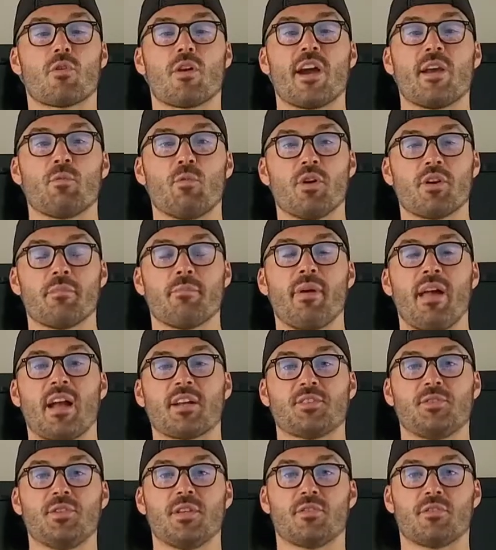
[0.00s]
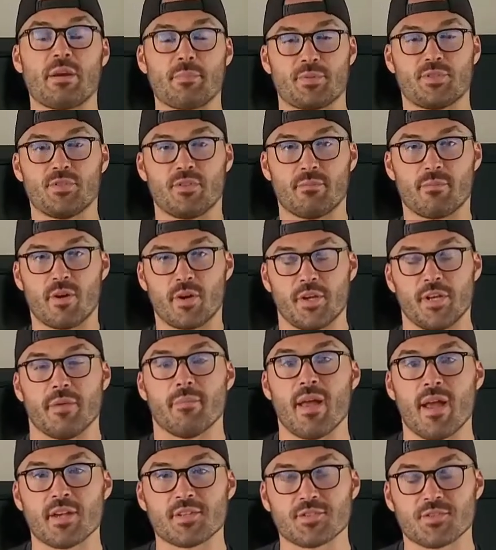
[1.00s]
All right, welcome back to another episode of Marketing
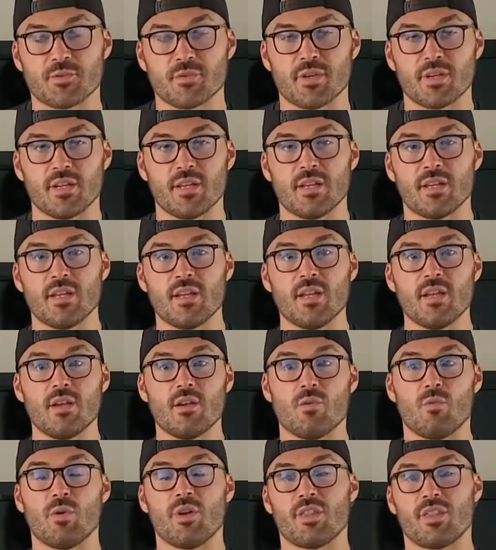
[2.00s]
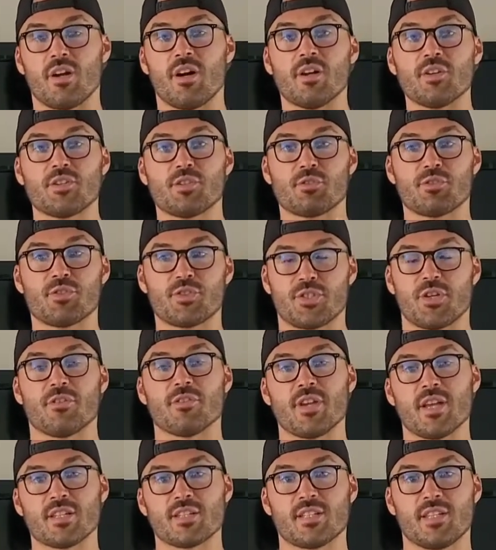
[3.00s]
Mastery with Hunter
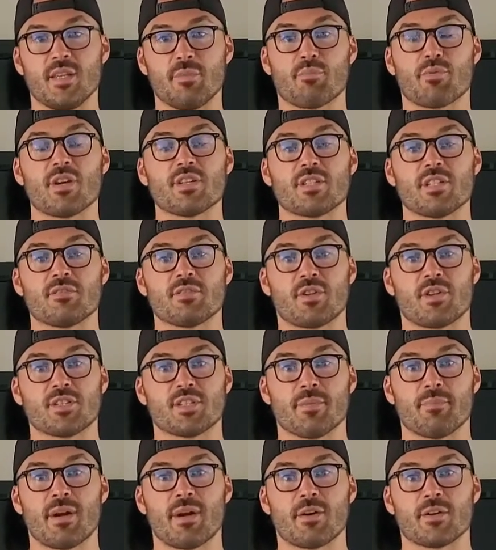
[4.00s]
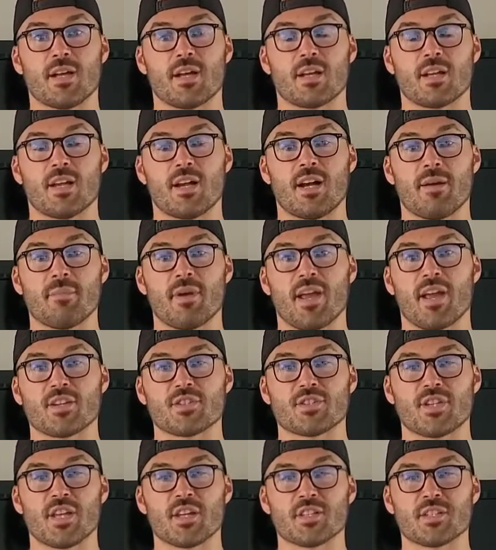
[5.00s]
Sharnesky, president of SharneskyPower.com,
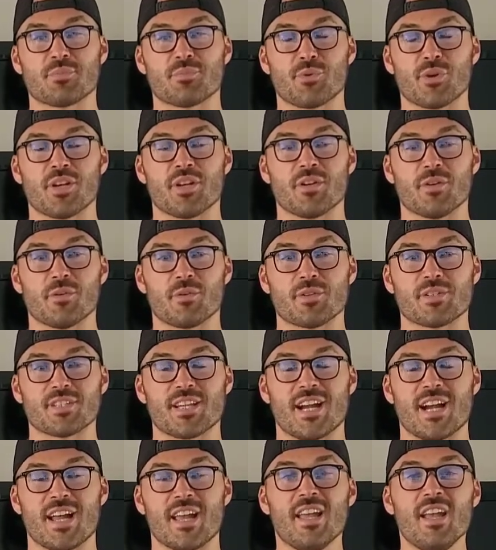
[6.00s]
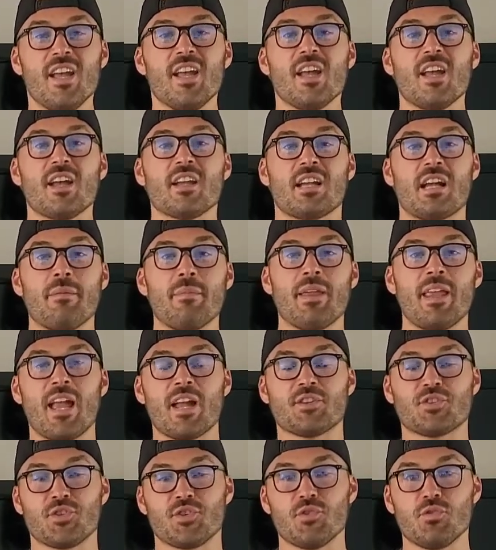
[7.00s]
hashtag sprint or die. Coming
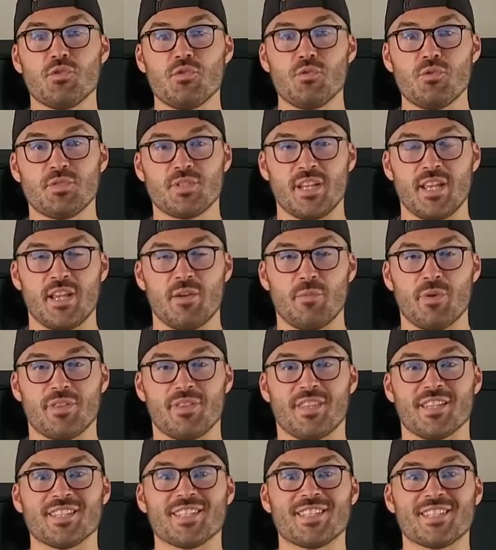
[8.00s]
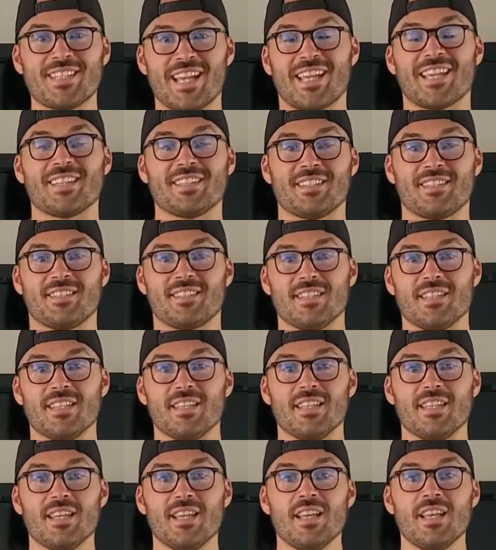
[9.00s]
at you today with the second
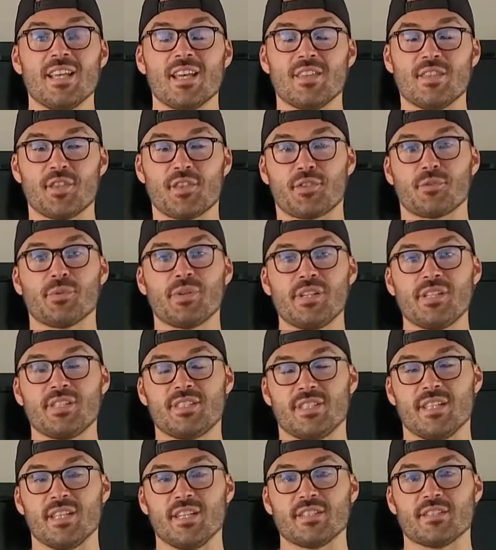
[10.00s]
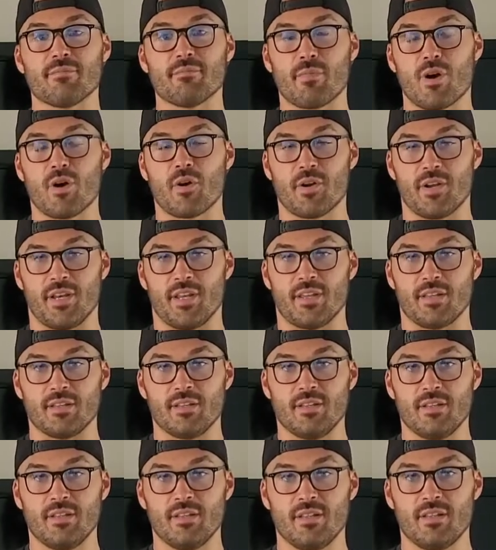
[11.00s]
C in the three C's of marketing,
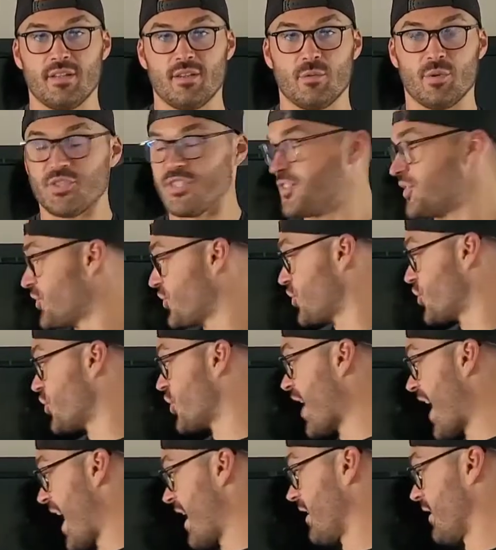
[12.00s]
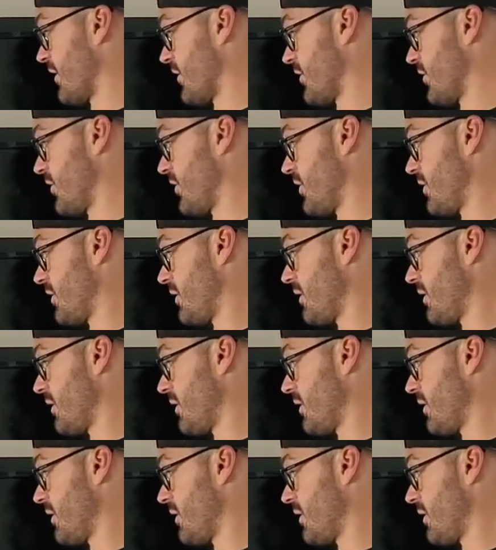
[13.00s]
which is challenge.